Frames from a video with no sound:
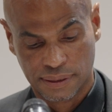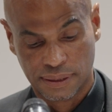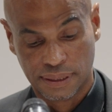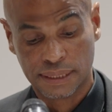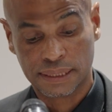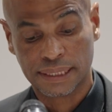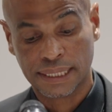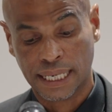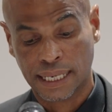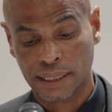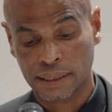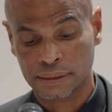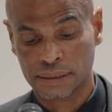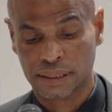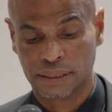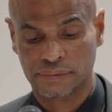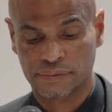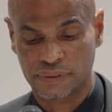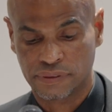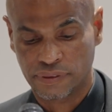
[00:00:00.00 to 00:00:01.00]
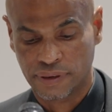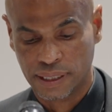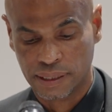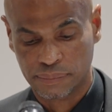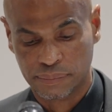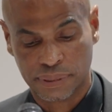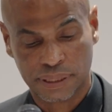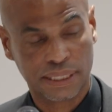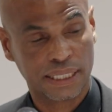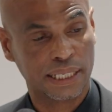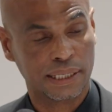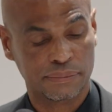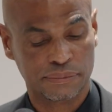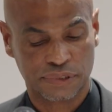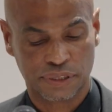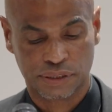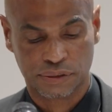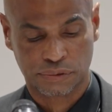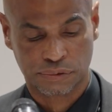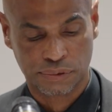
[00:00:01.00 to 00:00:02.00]
The challenge of development
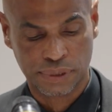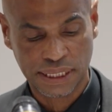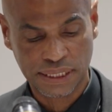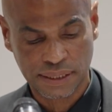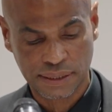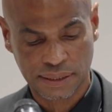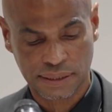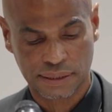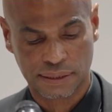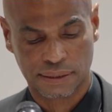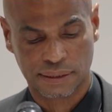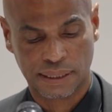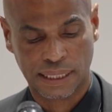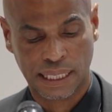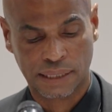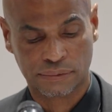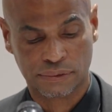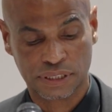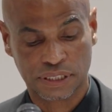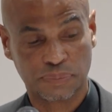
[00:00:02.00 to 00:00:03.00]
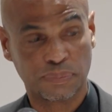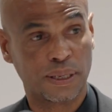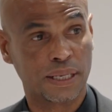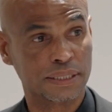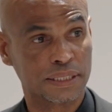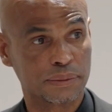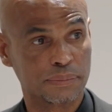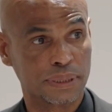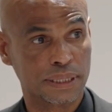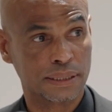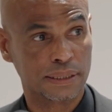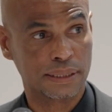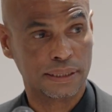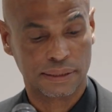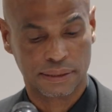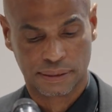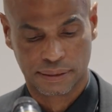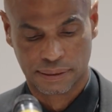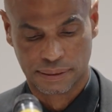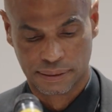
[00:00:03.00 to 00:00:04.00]
comes with risks and
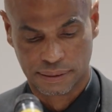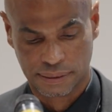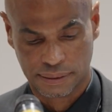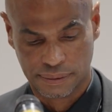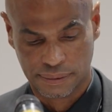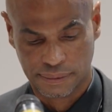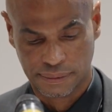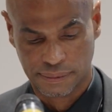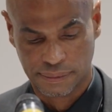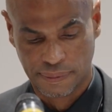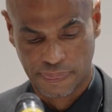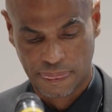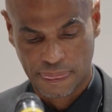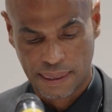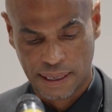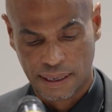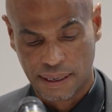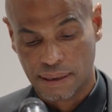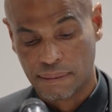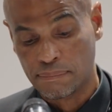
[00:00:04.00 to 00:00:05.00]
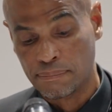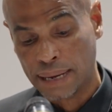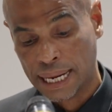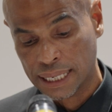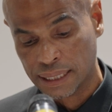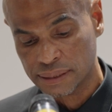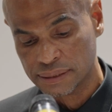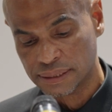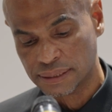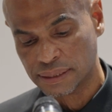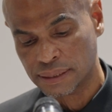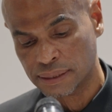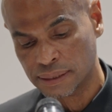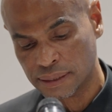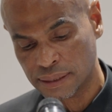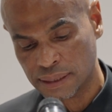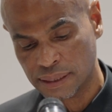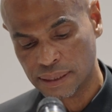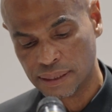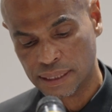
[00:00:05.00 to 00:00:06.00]
responsibilities.
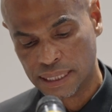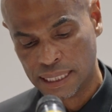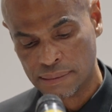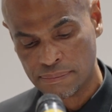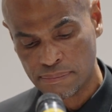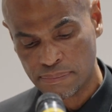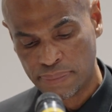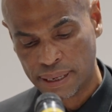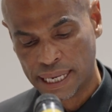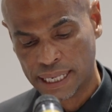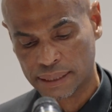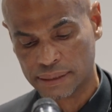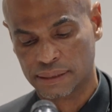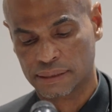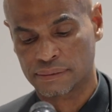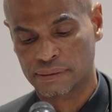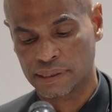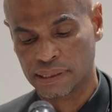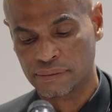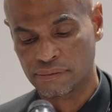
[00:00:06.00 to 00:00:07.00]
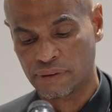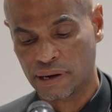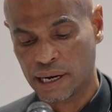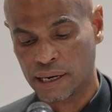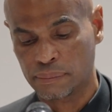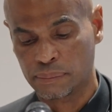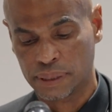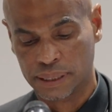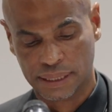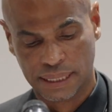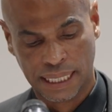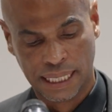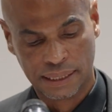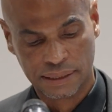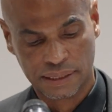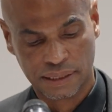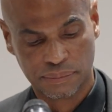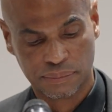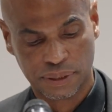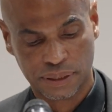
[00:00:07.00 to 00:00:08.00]
Balancing the impact of the environment
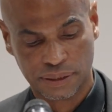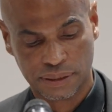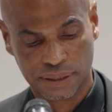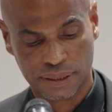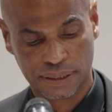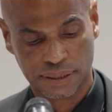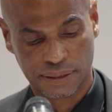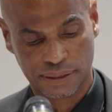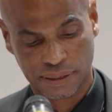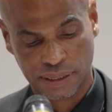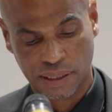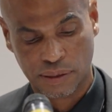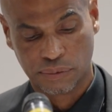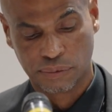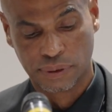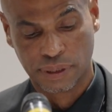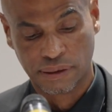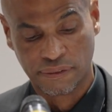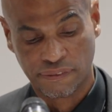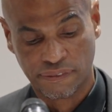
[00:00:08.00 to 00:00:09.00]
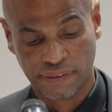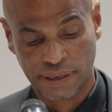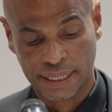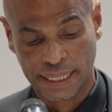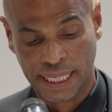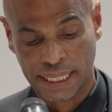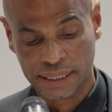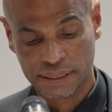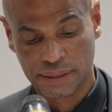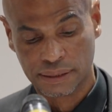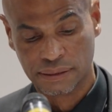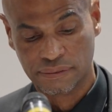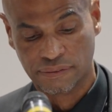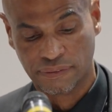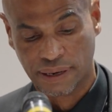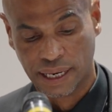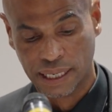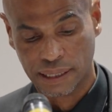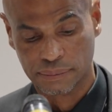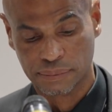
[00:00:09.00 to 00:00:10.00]
and communities with a financially
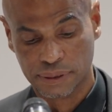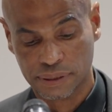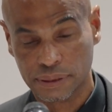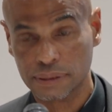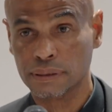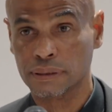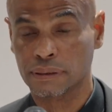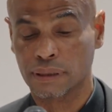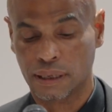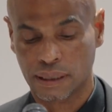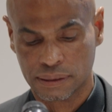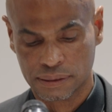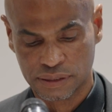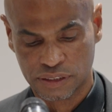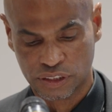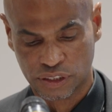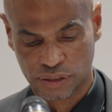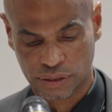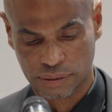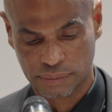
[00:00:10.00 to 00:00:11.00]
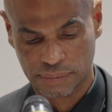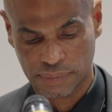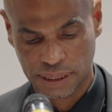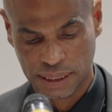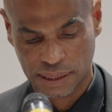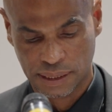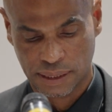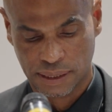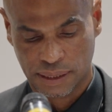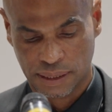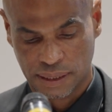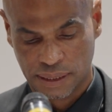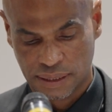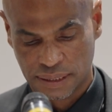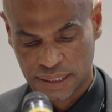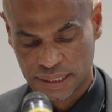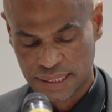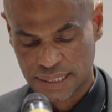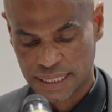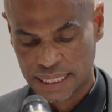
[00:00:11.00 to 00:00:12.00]
viable, long-term,
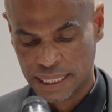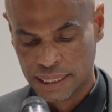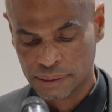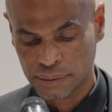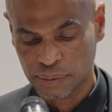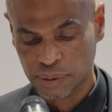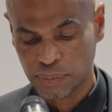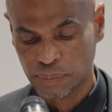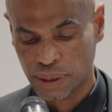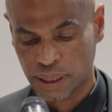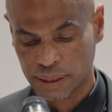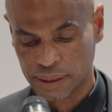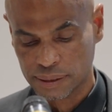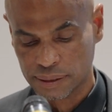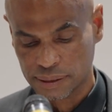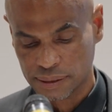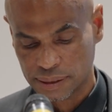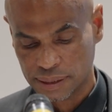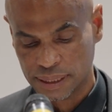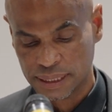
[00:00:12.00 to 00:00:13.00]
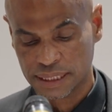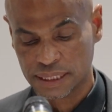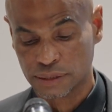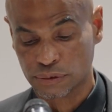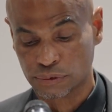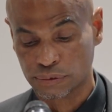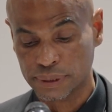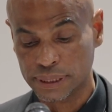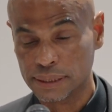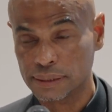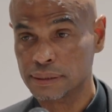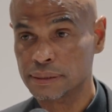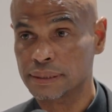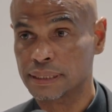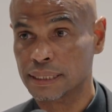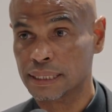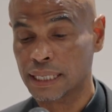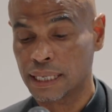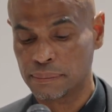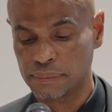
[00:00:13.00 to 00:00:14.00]
sustainable model is the real
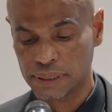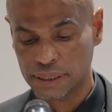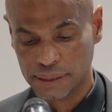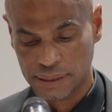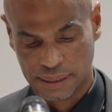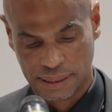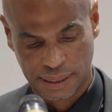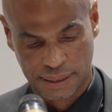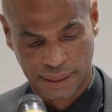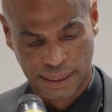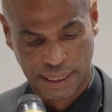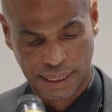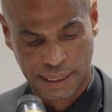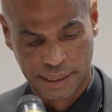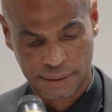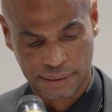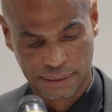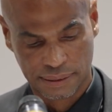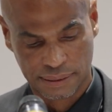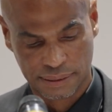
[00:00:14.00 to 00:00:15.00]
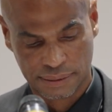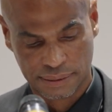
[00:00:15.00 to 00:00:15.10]
dilemma at hand.